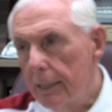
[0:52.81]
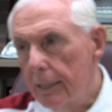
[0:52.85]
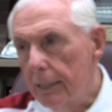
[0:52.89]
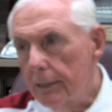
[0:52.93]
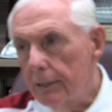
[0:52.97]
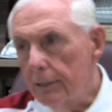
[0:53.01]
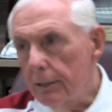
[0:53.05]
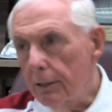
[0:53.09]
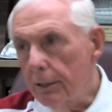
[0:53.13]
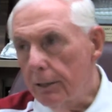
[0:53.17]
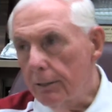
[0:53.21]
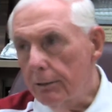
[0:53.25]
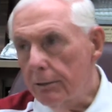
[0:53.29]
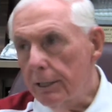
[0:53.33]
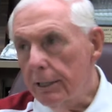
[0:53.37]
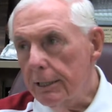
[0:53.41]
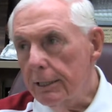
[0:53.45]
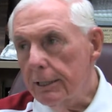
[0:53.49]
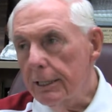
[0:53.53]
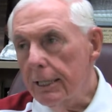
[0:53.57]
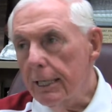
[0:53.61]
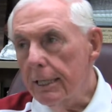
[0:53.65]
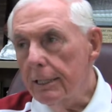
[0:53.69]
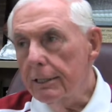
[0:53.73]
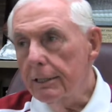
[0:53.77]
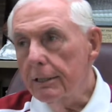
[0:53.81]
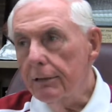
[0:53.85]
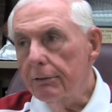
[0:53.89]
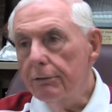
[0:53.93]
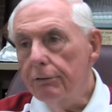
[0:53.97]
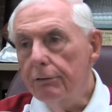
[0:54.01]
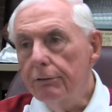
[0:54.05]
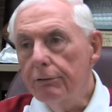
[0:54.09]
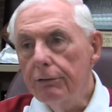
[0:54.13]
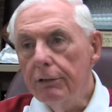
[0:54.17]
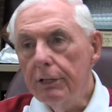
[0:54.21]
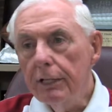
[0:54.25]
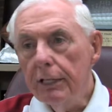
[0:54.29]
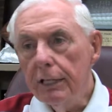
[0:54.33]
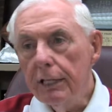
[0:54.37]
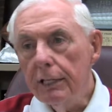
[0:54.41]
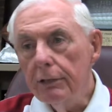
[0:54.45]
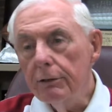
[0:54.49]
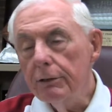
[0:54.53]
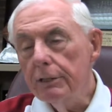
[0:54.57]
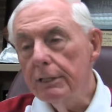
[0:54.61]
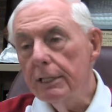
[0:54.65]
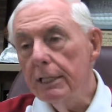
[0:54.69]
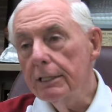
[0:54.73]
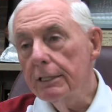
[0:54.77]
So there was a sense of
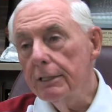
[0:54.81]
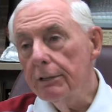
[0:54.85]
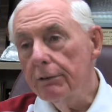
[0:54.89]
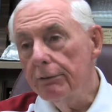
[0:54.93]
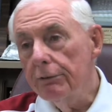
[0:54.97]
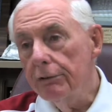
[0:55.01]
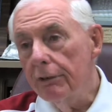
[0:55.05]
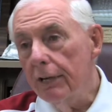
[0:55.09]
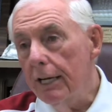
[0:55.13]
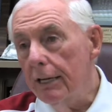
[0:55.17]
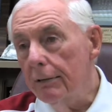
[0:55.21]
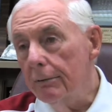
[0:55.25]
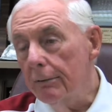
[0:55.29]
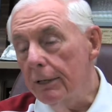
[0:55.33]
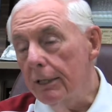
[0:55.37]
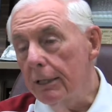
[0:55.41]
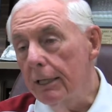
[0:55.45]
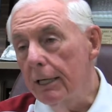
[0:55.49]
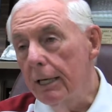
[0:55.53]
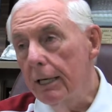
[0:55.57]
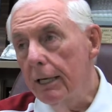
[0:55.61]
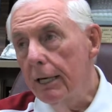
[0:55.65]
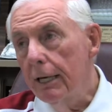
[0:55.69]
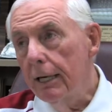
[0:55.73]
feeling, a sense of family.